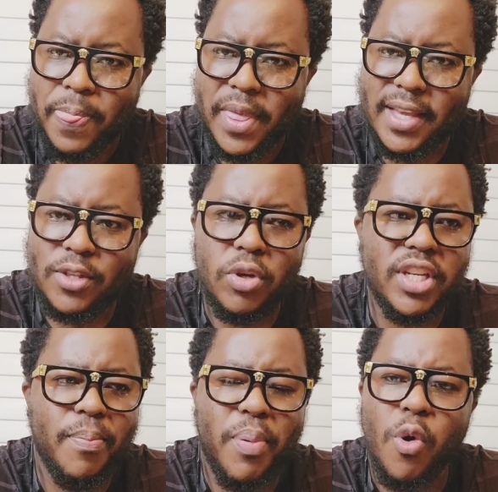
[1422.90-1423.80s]
It's not
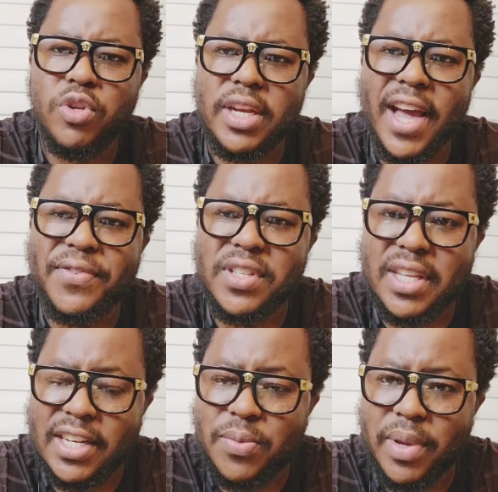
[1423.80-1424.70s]
a bold enough
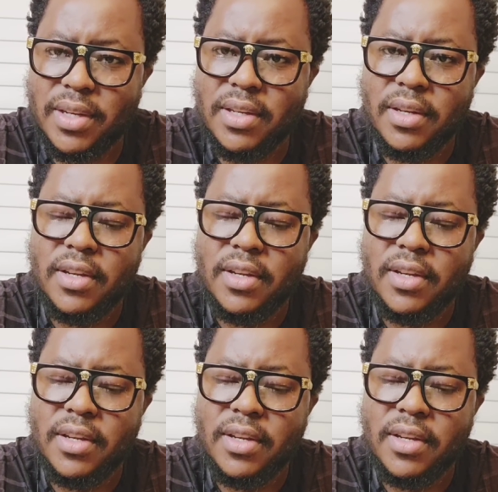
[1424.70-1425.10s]
statement